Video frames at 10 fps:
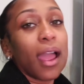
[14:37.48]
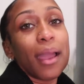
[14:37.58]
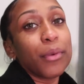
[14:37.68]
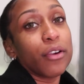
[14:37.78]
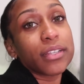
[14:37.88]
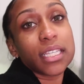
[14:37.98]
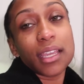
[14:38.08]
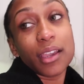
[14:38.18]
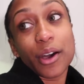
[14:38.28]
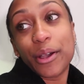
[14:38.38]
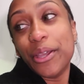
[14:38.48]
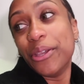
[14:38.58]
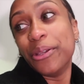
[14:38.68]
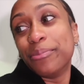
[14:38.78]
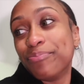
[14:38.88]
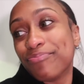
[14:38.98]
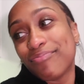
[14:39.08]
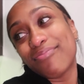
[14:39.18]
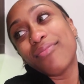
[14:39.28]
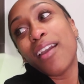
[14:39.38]
I'm over today, y'all.
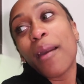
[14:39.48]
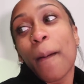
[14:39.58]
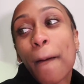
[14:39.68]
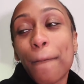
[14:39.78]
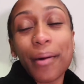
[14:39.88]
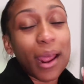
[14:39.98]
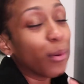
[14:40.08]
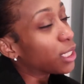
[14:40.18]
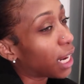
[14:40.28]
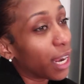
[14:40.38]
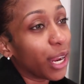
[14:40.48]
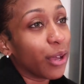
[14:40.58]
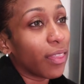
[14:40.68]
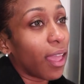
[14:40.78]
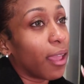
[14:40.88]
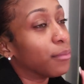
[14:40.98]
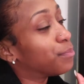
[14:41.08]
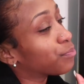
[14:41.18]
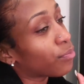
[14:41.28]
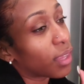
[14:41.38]
But I want y'all to know that
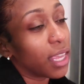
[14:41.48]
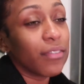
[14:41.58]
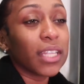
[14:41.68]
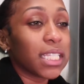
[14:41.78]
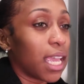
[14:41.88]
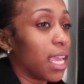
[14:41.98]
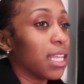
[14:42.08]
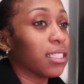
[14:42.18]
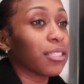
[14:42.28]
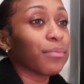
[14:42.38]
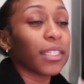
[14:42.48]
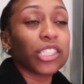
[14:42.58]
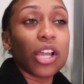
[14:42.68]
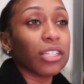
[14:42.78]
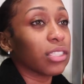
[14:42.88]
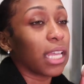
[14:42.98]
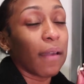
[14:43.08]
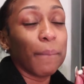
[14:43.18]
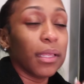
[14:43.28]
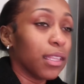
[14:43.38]
even the days that y'all just like
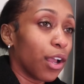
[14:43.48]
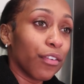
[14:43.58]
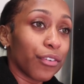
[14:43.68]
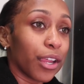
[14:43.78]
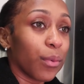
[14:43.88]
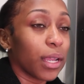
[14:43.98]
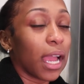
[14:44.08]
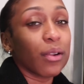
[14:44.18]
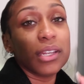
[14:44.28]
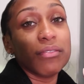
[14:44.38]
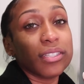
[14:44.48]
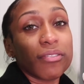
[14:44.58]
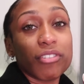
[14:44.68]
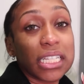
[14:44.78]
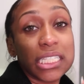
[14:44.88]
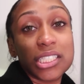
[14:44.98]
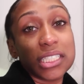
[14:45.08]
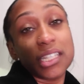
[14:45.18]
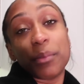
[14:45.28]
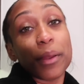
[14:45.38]
completely over it, where y'all don't even really just
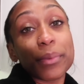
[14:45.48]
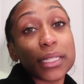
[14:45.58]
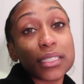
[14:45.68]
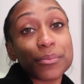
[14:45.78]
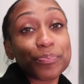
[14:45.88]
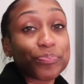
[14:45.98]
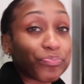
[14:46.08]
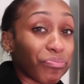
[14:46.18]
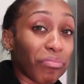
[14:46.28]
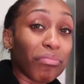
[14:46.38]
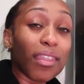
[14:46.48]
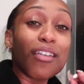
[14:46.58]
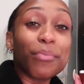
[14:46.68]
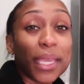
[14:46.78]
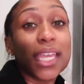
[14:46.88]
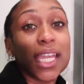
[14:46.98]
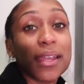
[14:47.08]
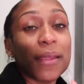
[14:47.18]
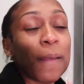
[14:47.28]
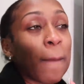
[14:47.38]
see the purpose of being
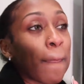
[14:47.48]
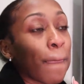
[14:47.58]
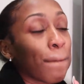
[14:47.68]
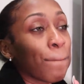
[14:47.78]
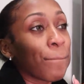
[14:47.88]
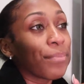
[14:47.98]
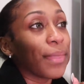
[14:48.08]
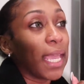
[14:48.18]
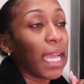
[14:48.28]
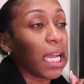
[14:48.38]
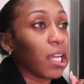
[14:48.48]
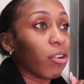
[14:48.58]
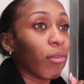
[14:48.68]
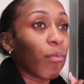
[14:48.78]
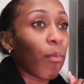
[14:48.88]
here, that I